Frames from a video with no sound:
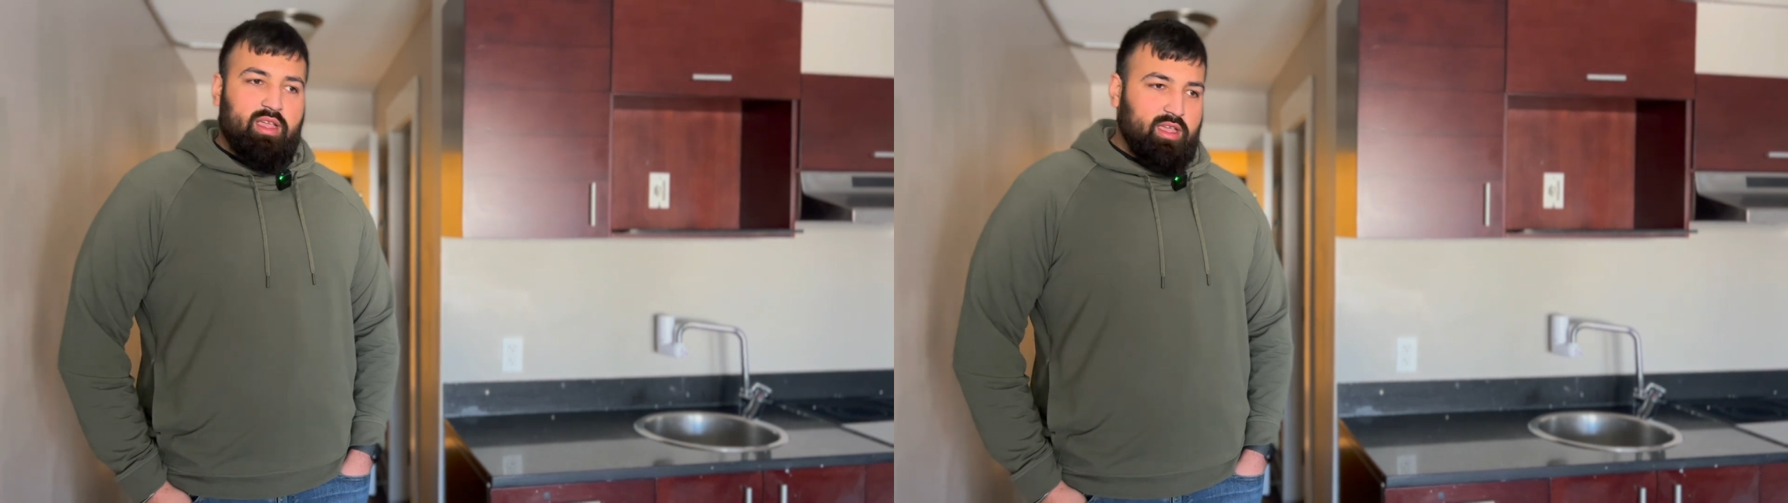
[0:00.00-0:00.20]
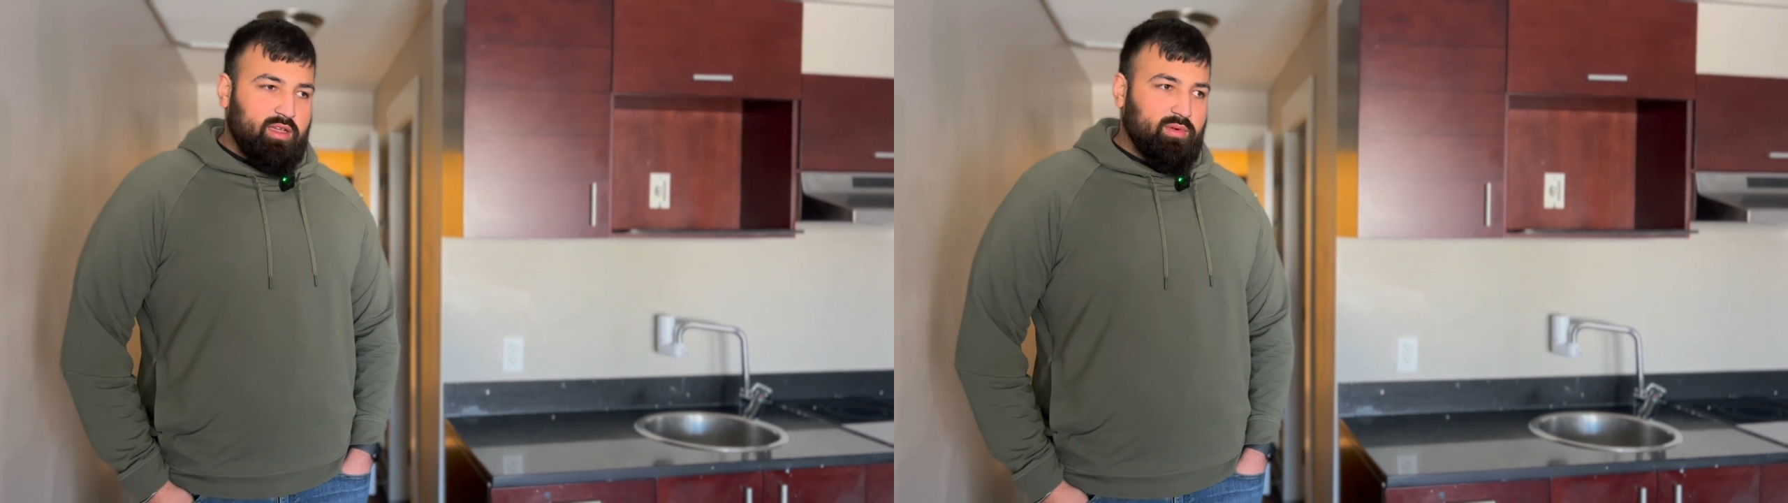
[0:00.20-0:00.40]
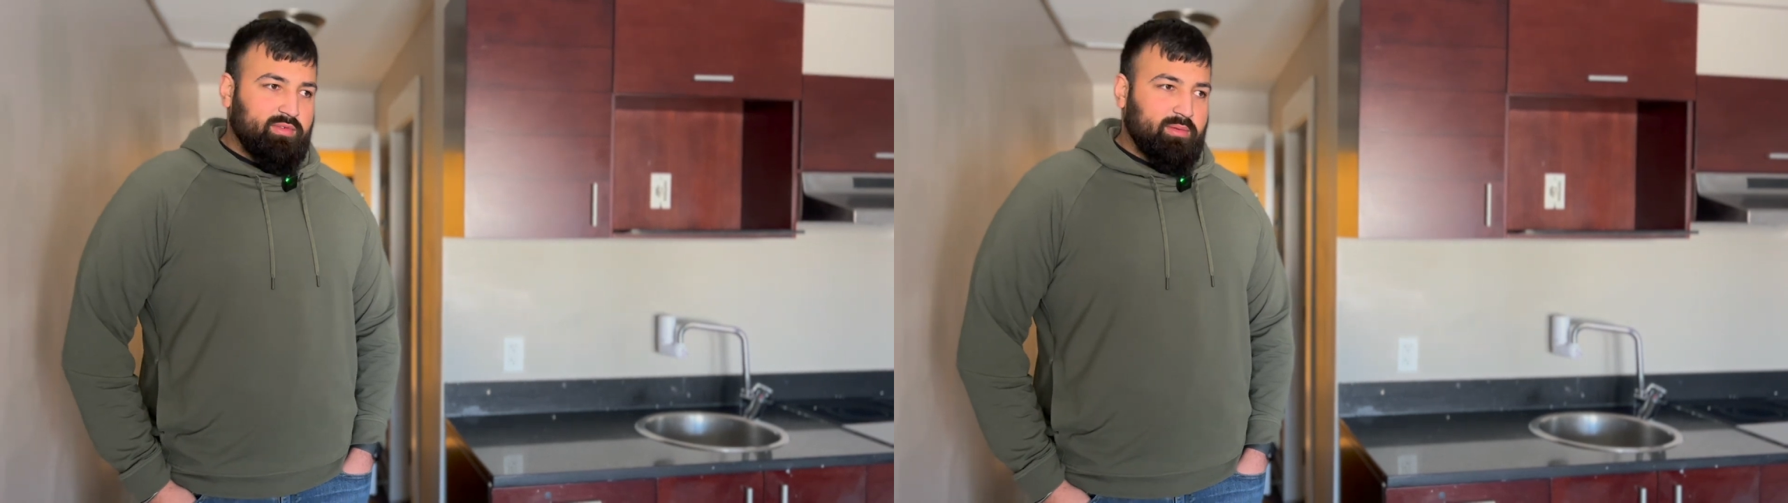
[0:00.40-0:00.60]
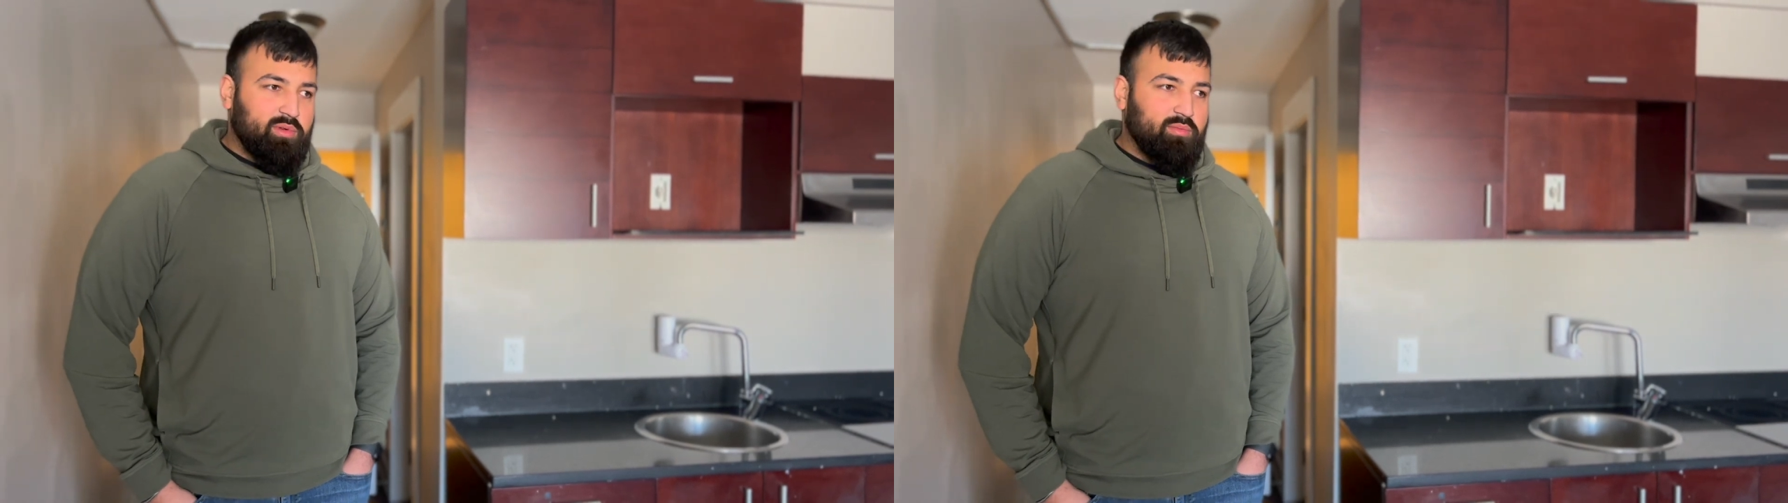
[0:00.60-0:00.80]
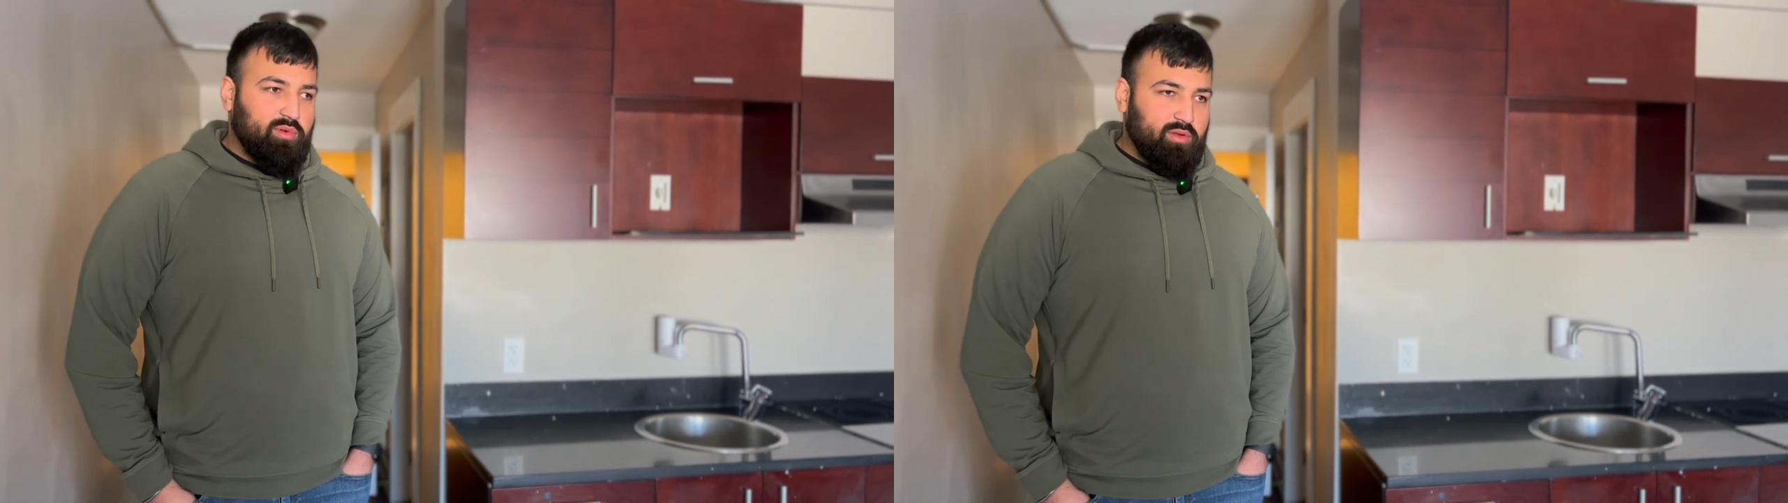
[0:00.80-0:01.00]
and we've come
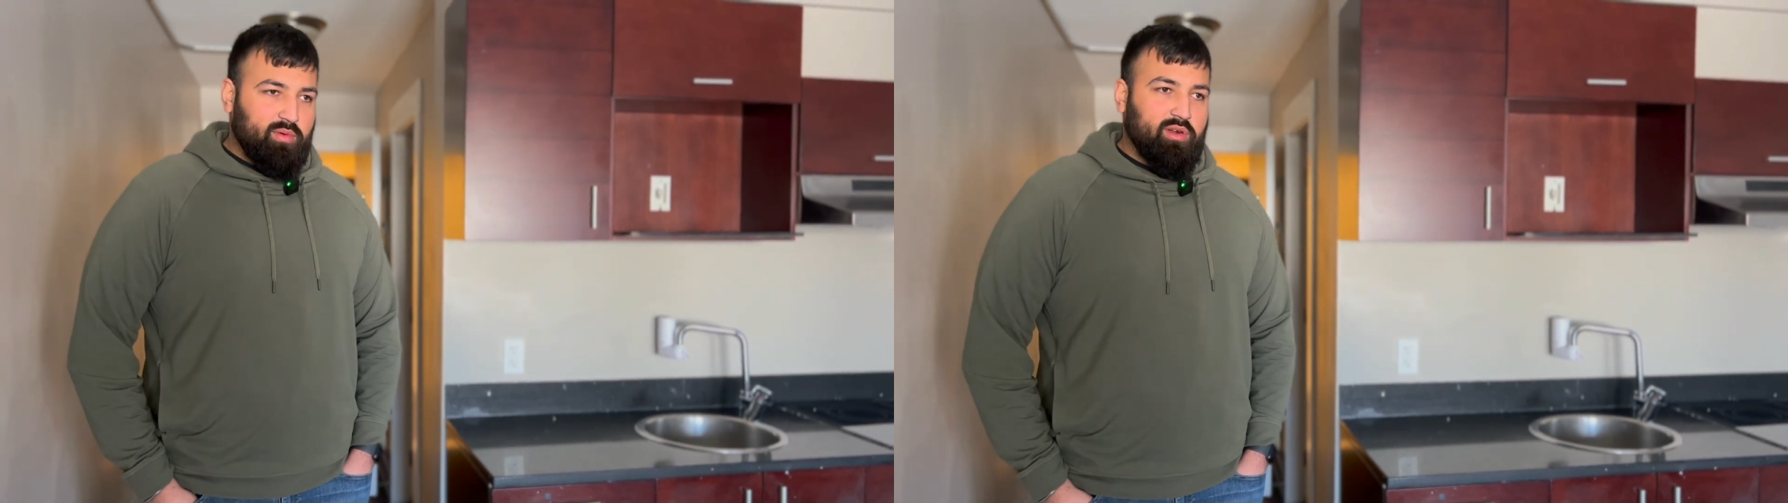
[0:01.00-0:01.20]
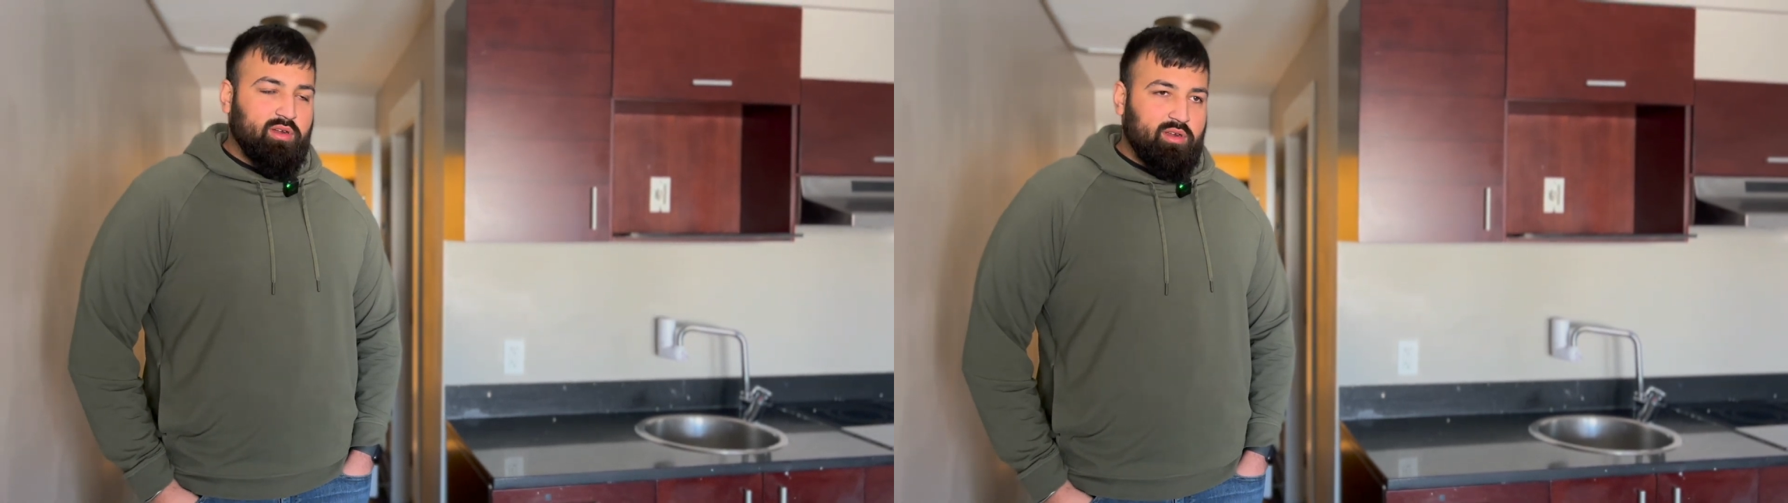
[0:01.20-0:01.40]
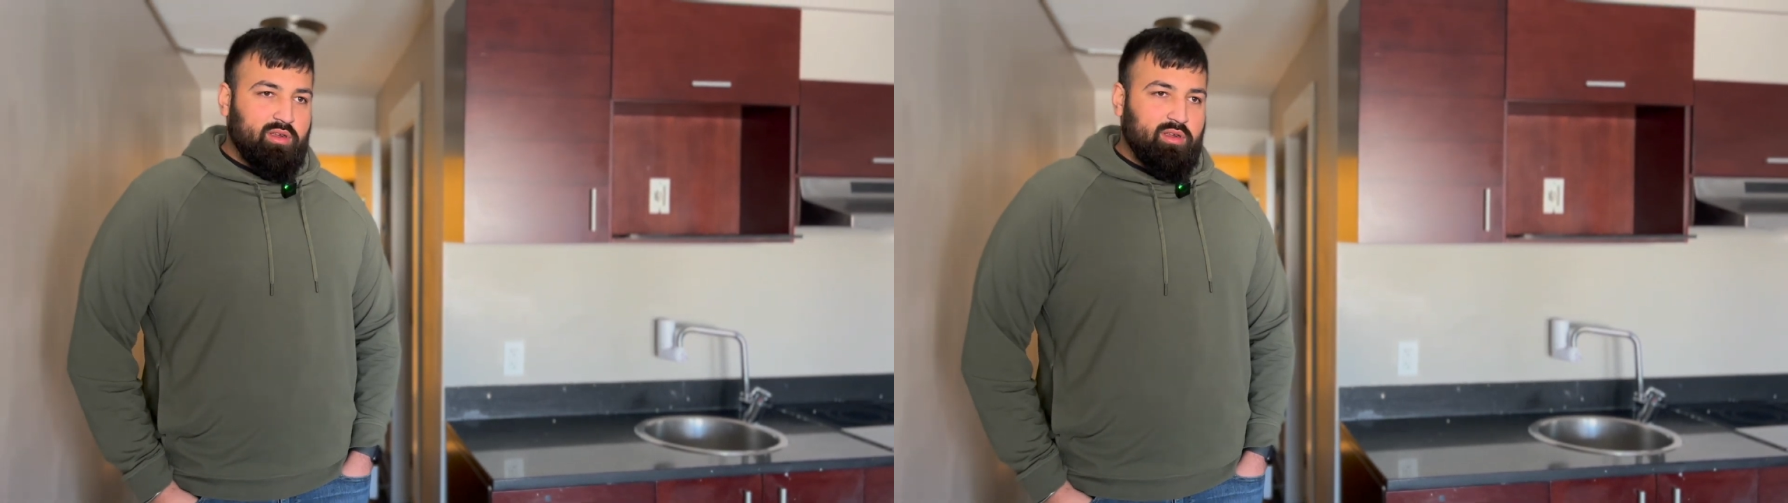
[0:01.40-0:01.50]
to a point where